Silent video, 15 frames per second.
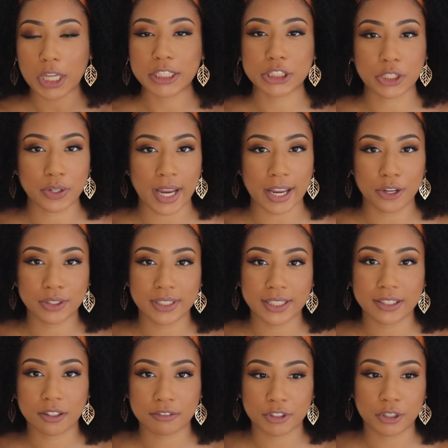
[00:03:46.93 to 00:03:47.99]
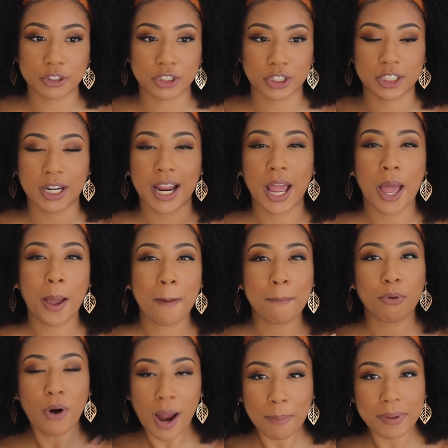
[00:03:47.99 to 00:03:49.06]
so yeah, using a diffuser
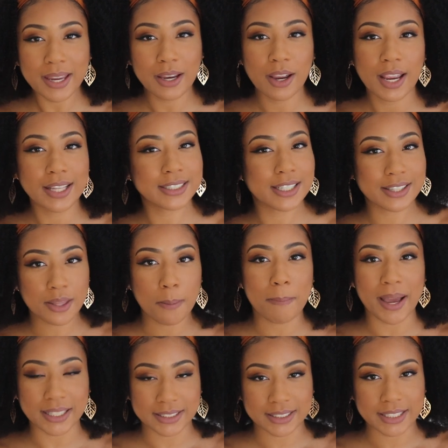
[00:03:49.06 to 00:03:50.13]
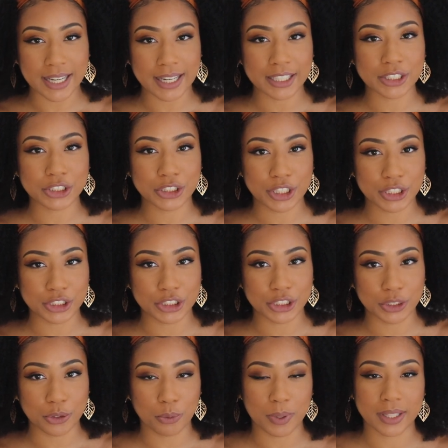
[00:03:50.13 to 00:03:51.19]
probably isn't the best thing to
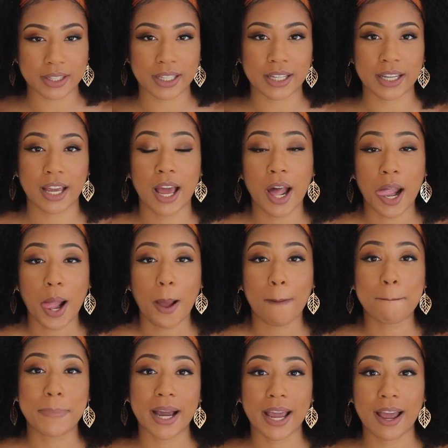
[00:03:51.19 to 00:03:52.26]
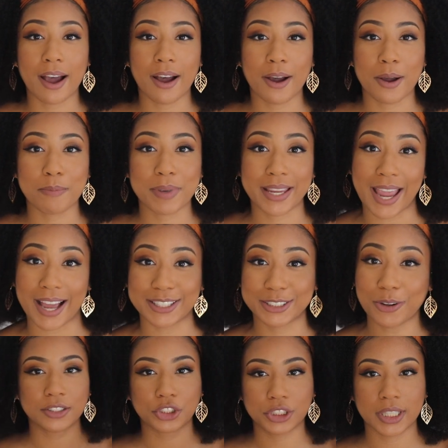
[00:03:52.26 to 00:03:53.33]
do with it. But um yeah,
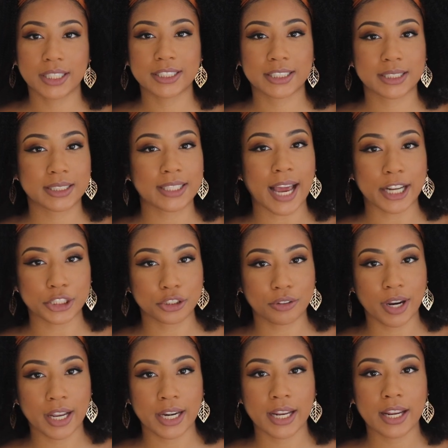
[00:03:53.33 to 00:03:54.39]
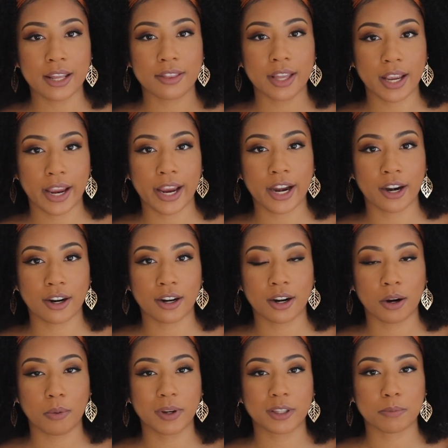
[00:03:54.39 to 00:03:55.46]
so I just saturated the
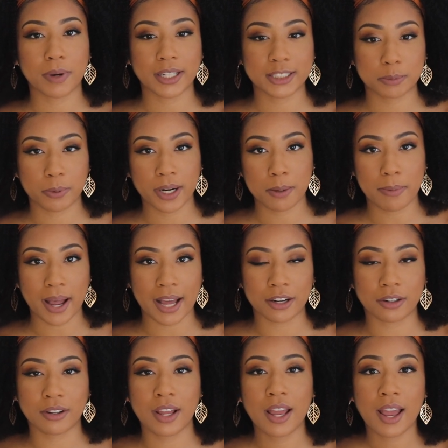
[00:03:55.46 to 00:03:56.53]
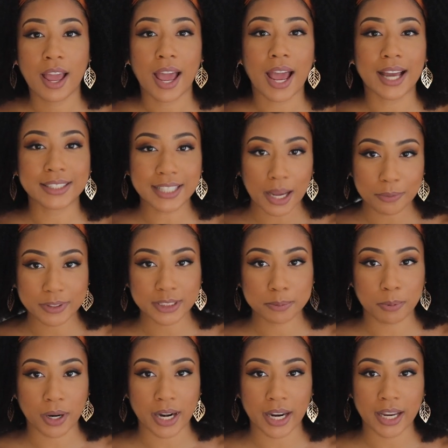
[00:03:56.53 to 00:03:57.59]
hair with my spray bottle. As I was
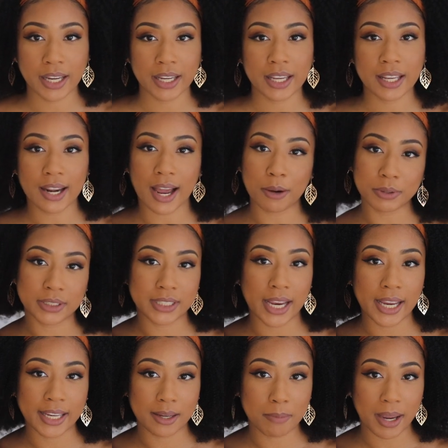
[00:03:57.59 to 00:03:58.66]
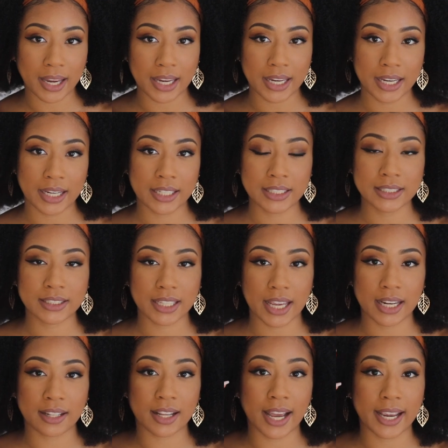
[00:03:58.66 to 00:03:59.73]
spraying it, I was taking my hands
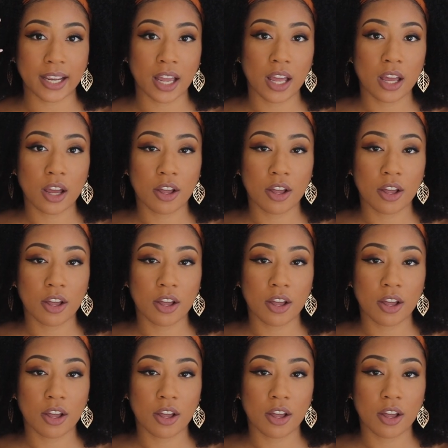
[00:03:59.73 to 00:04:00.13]
and like